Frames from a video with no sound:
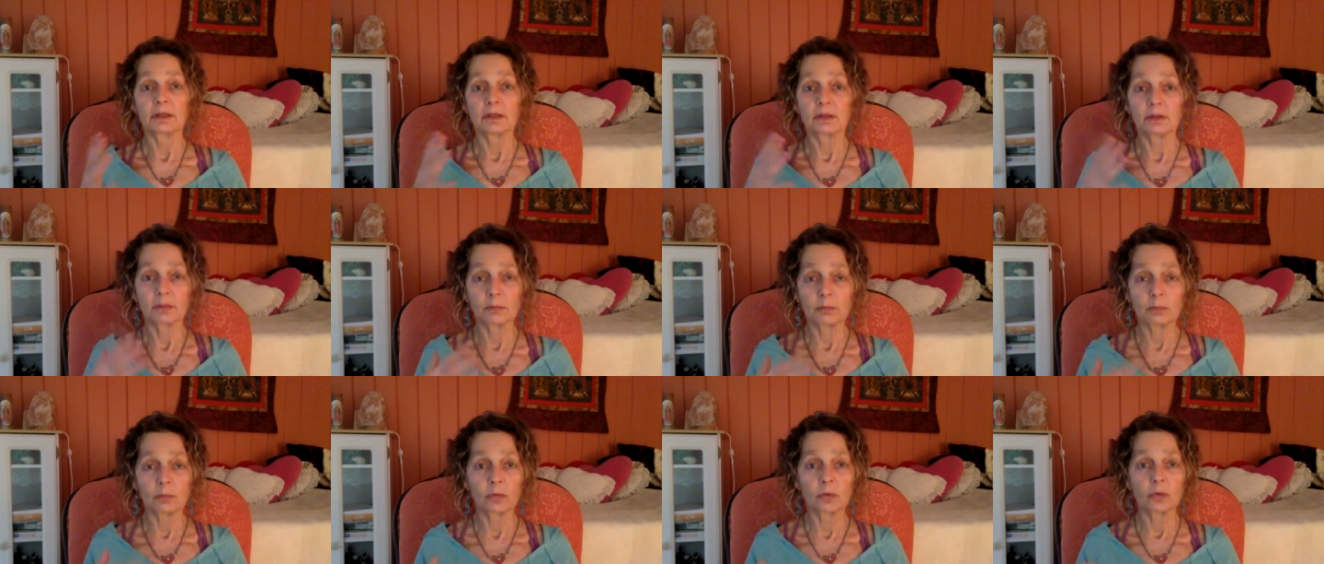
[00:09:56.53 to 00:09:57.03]

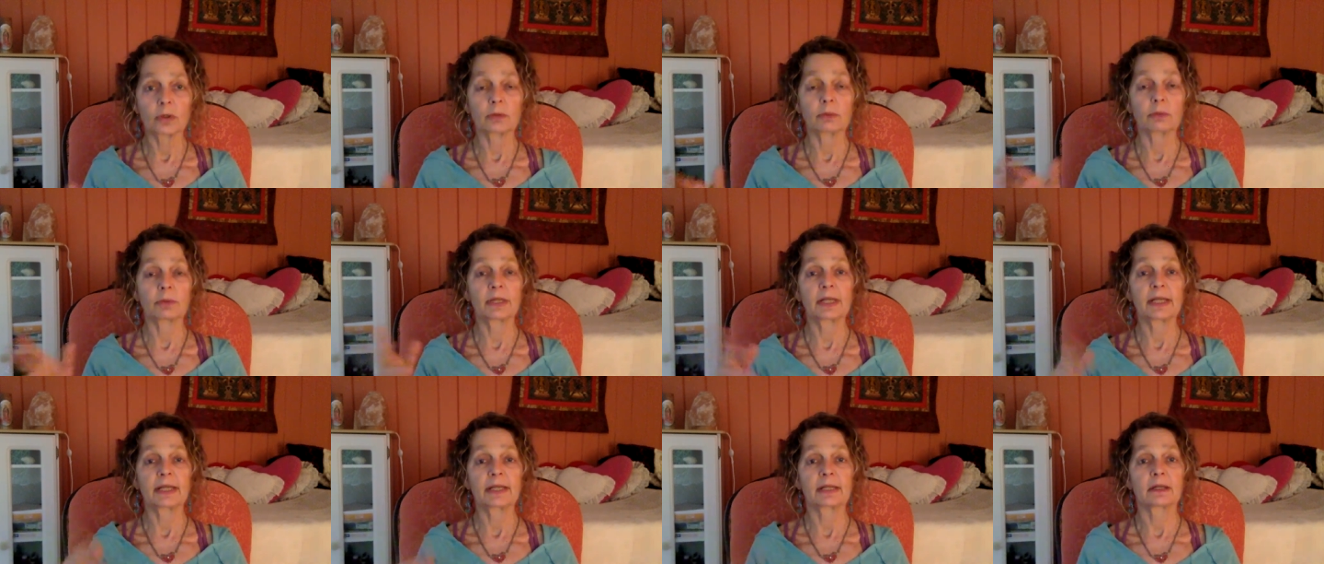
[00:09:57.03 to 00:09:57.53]
the more
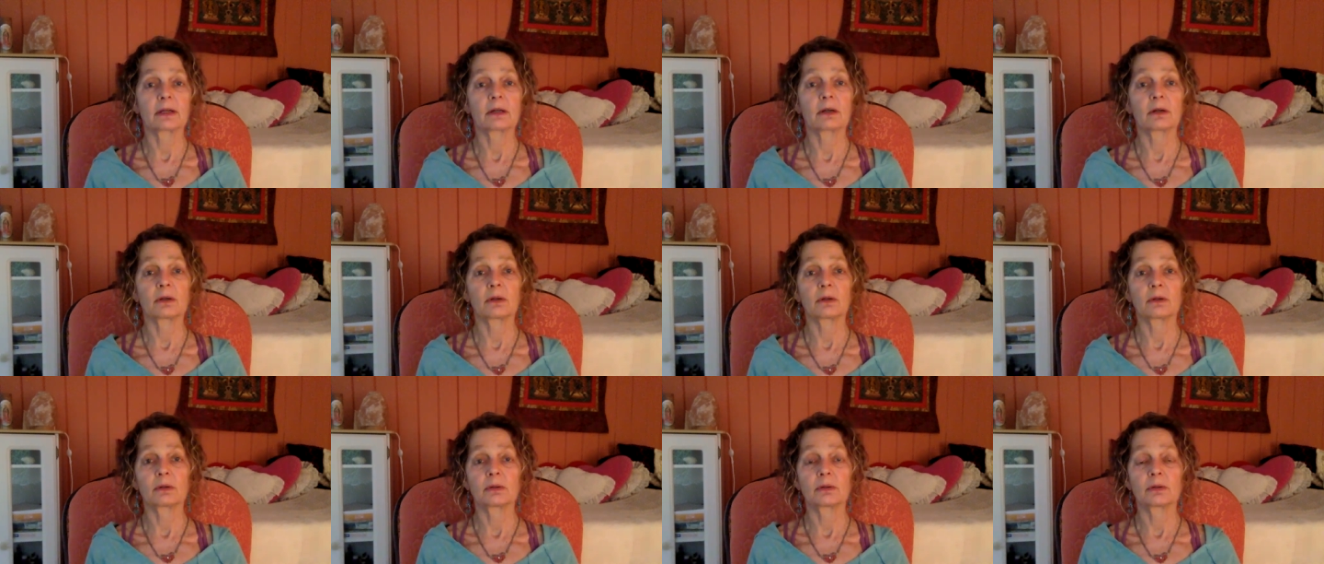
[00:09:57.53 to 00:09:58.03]
we let
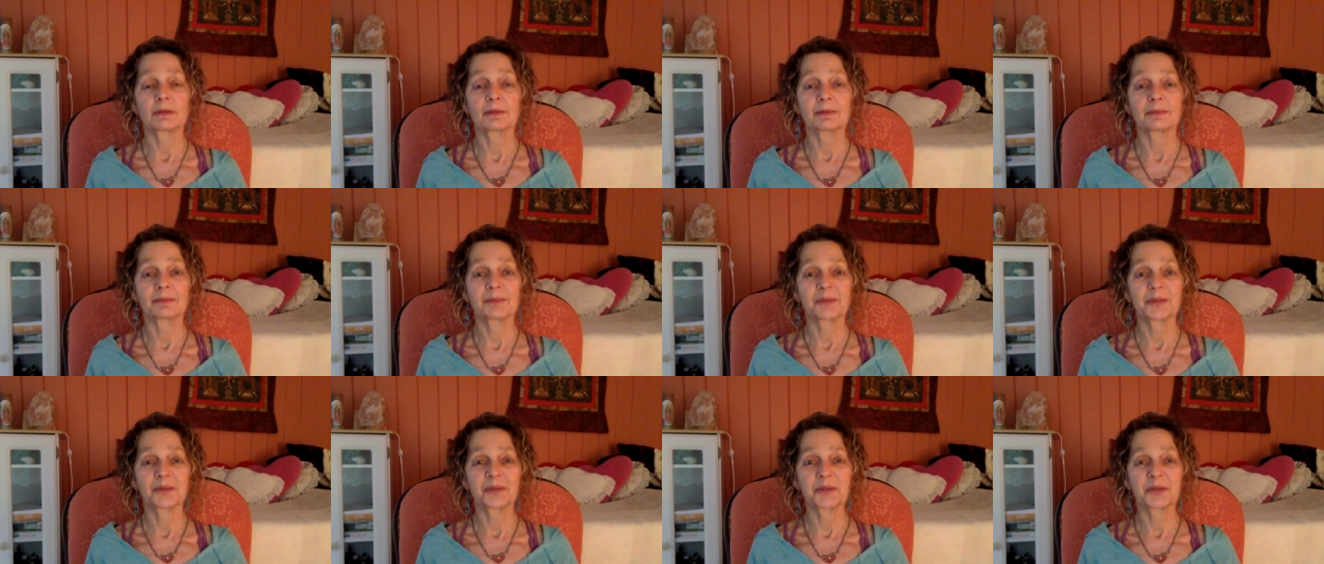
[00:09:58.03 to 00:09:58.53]
go,
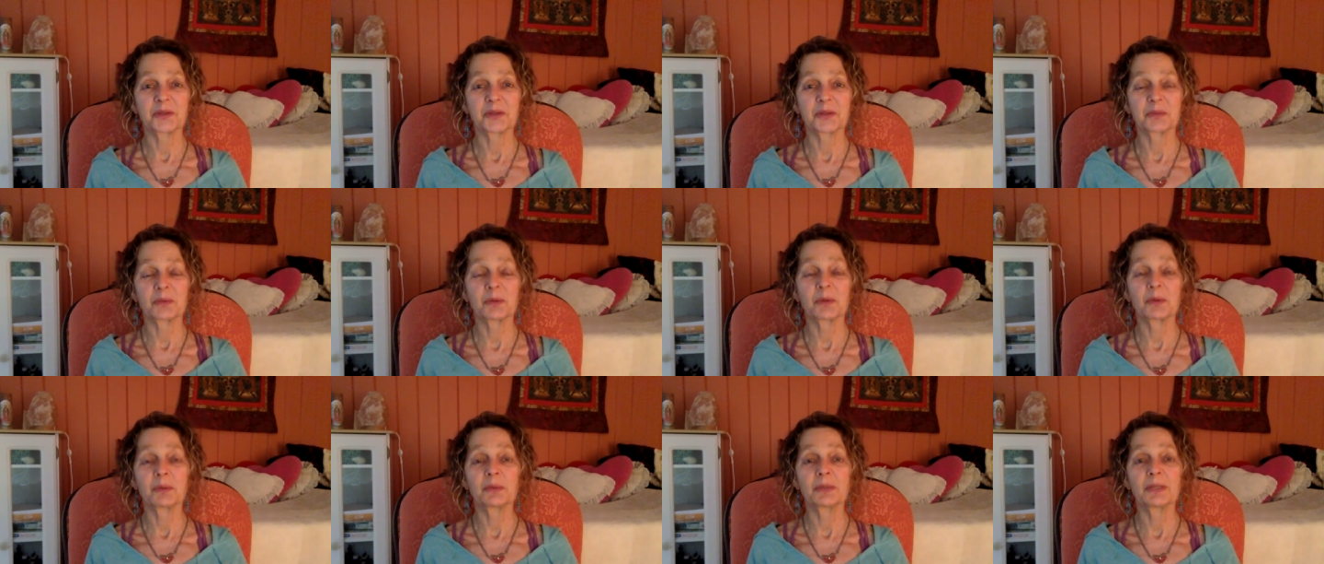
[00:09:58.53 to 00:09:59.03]
because
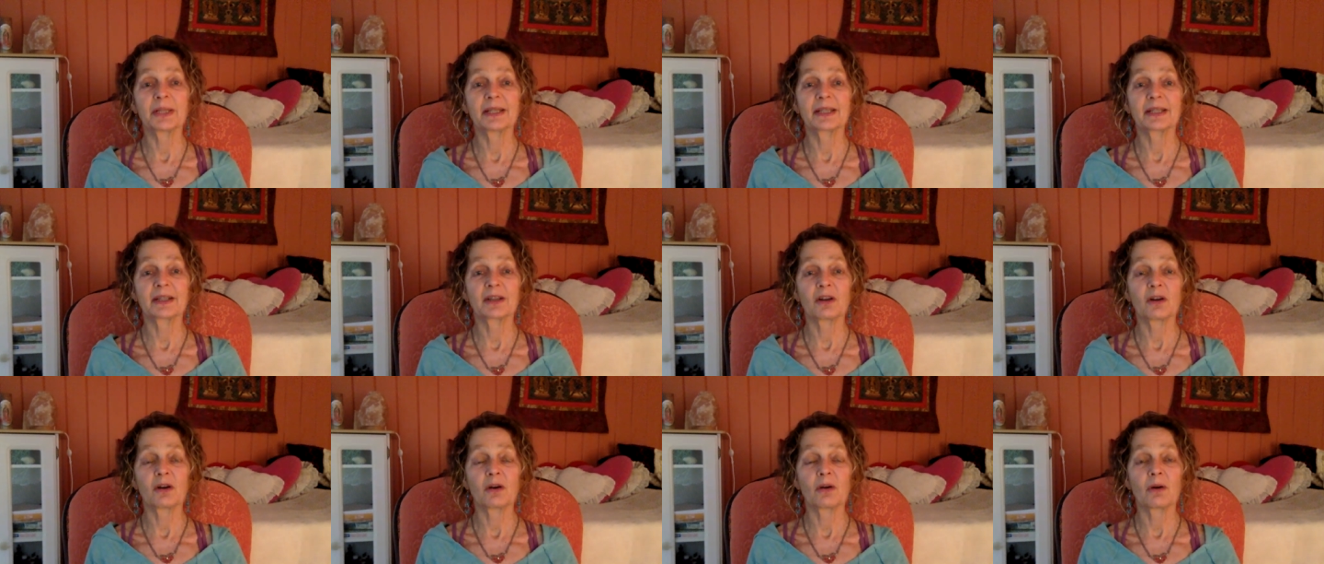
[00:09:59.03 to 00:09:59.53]
what we
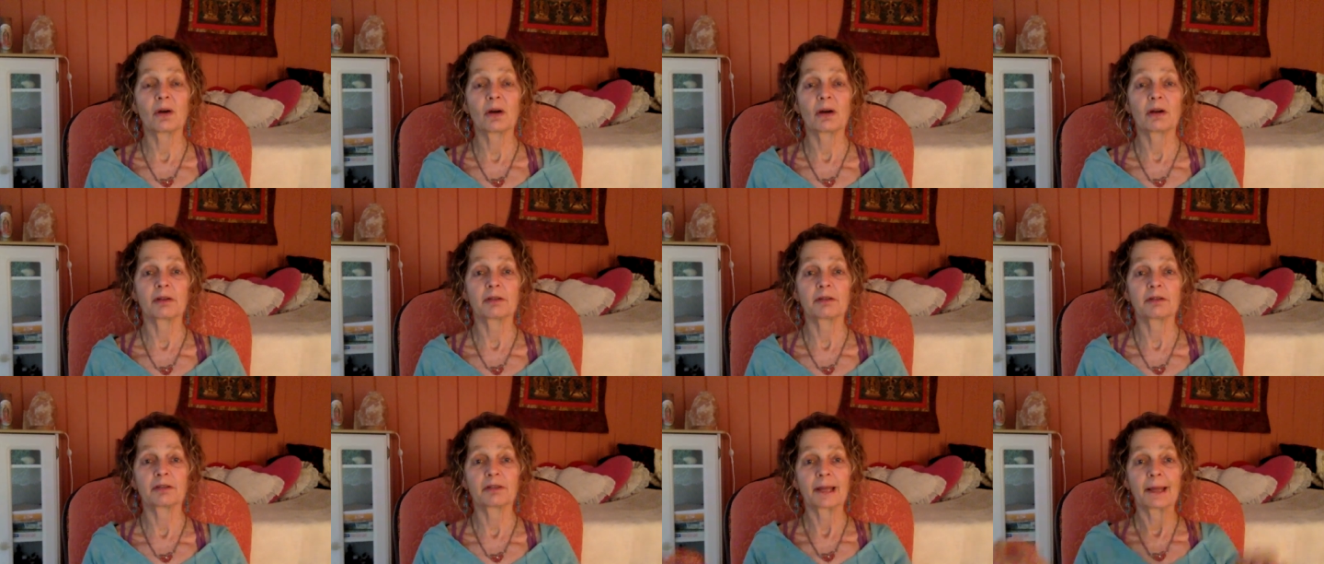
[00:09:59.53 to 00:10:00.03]
let go
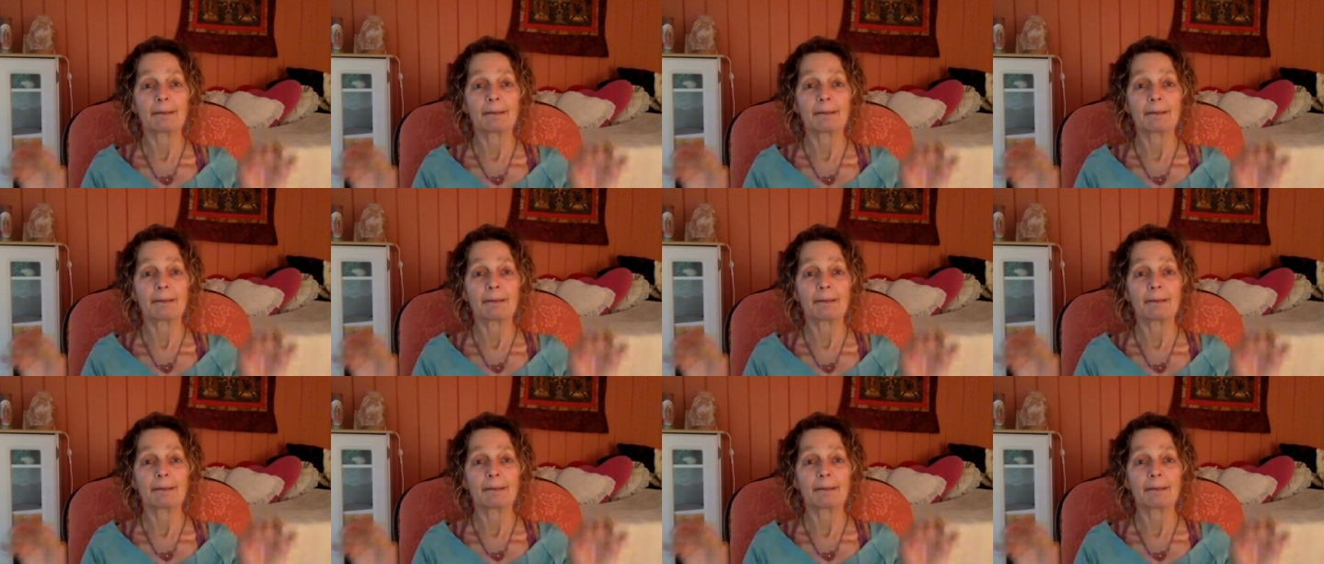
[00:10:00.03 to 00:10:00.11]
of